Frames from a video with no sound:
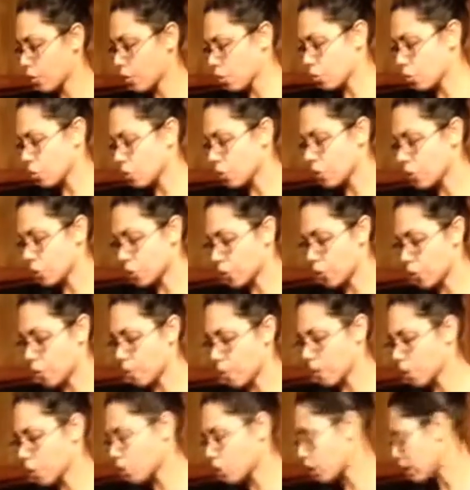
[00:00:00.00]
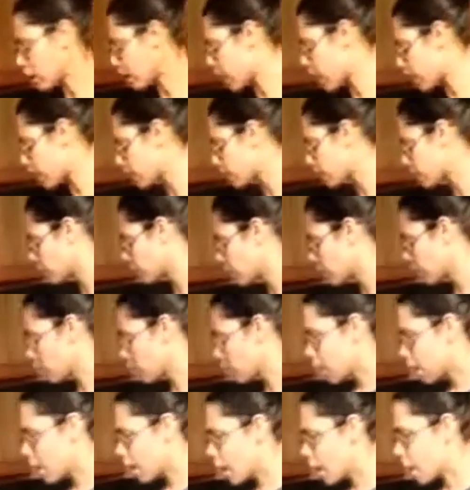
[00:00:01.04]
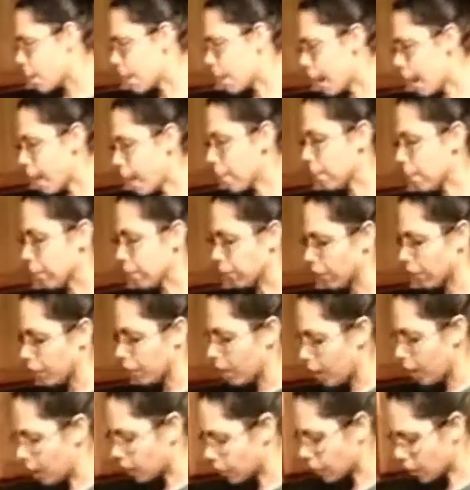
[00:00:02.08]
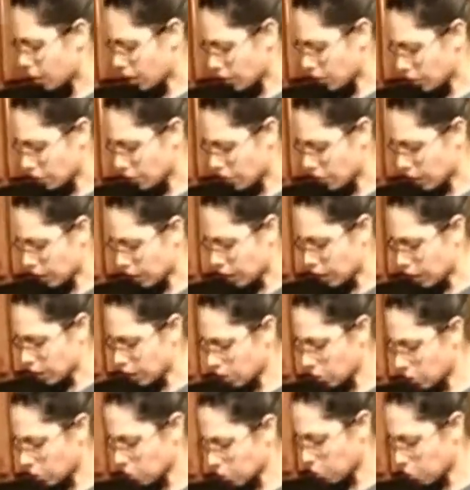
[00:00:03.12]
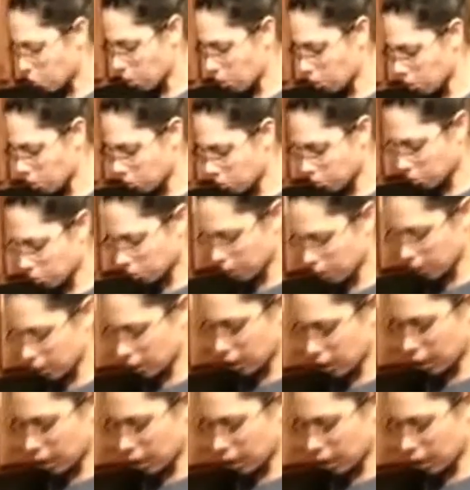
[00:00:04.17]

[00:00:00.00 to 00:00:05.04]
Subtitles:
juices from the chilies. But as you can see, it looks wonderful right